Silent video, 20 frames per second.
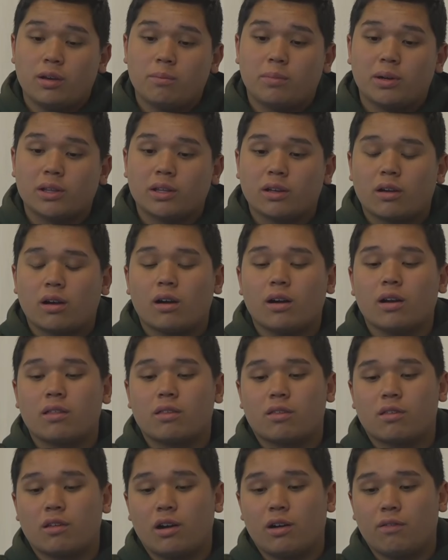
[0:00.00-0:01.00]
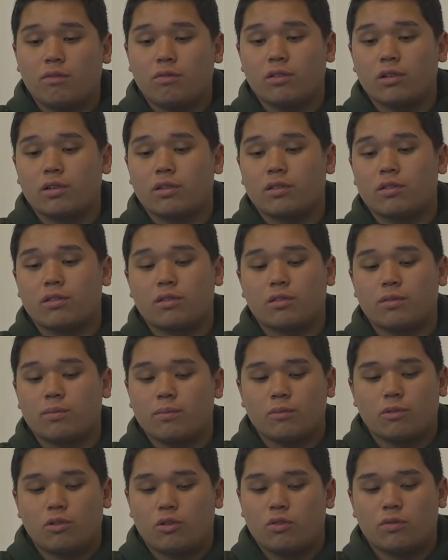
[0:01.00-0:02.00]
But the card itself looks
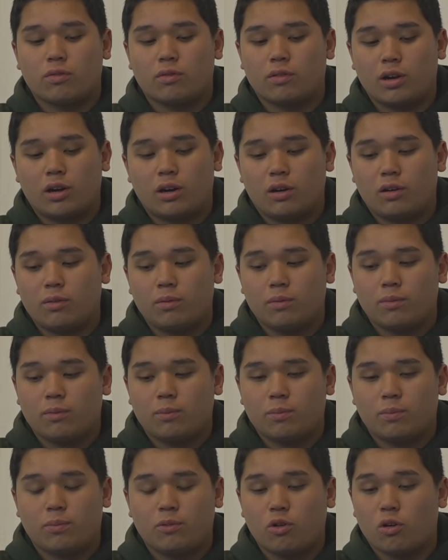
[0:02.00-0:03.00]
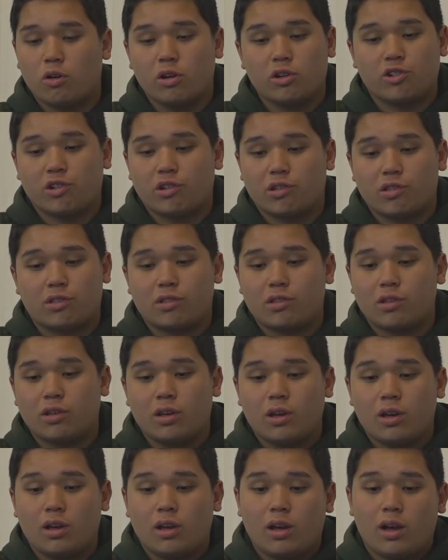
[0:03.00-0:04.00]
overall gorgeous.
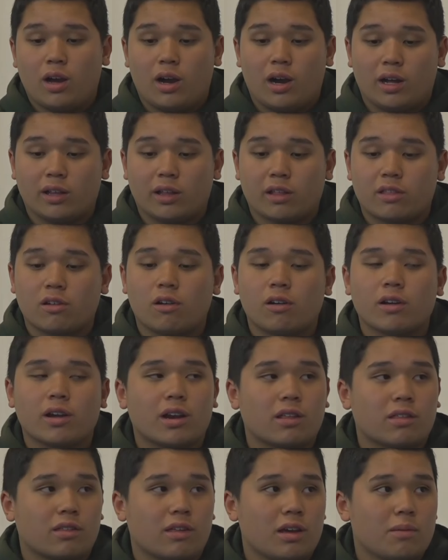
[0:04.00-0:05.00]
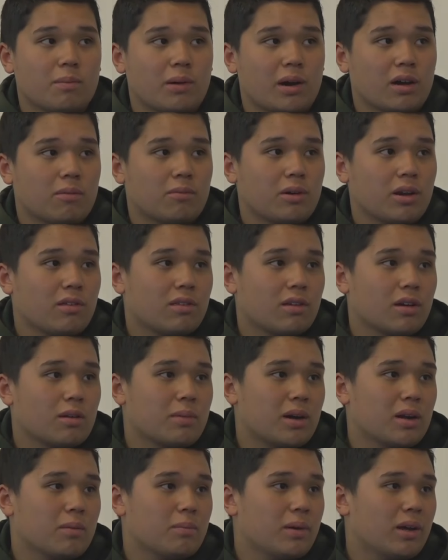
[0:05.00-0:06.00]
That's all I got to say about it. What do you think
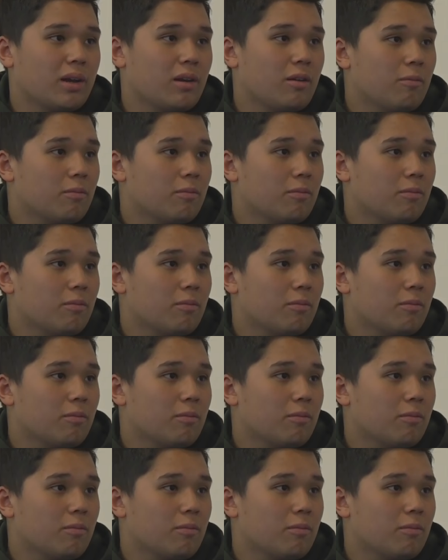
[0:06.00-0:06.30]
about it, Ben?